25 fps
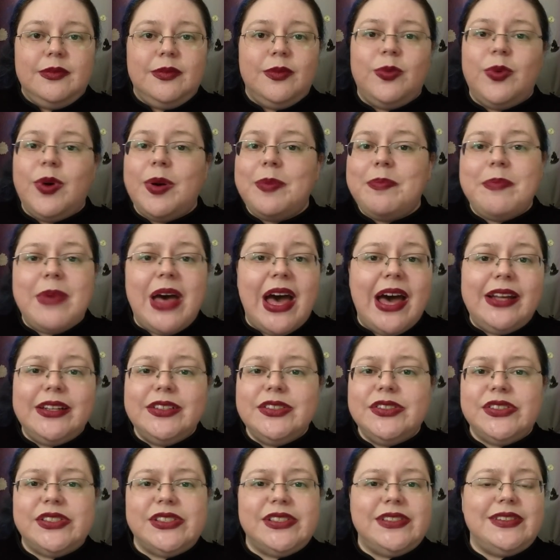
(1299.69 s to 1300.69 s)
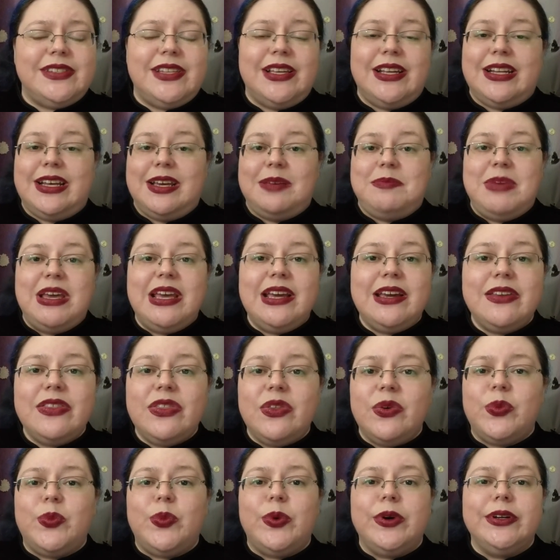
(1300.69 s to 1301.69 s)
What matters is that I
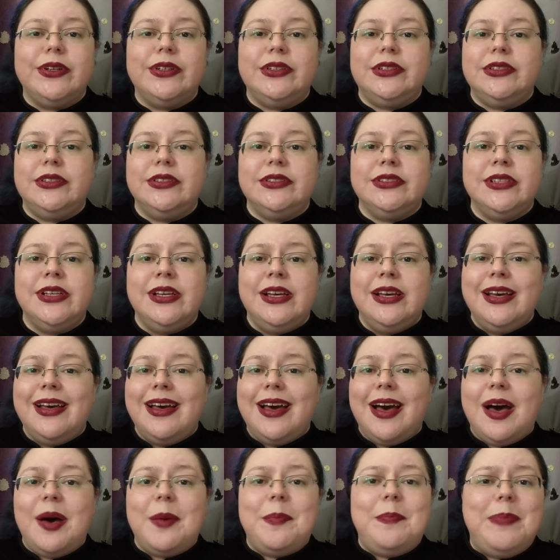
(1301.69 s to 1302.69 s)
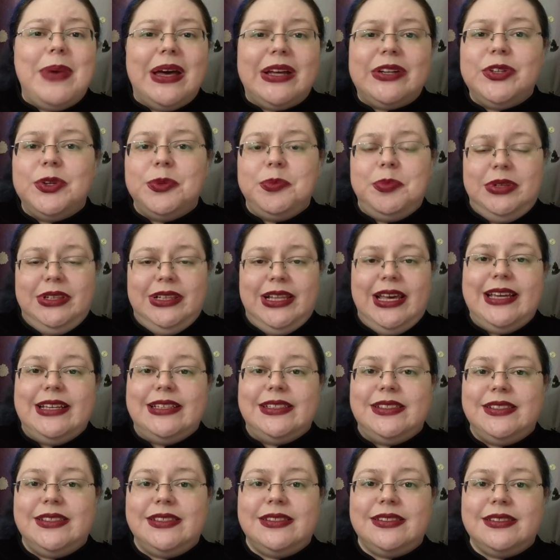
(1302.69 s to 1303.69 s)
make the world a better
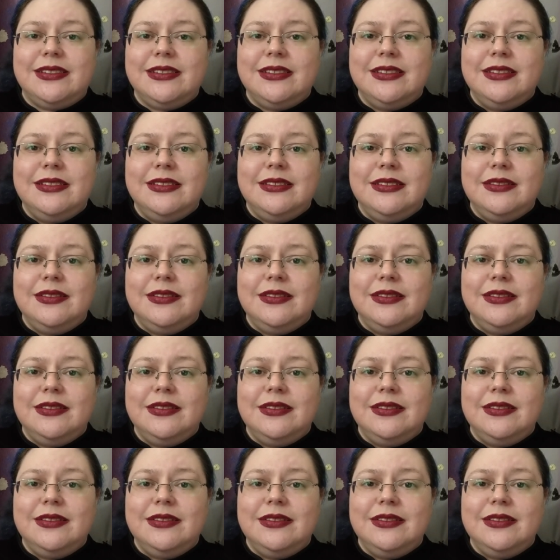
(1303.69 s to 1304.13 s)
place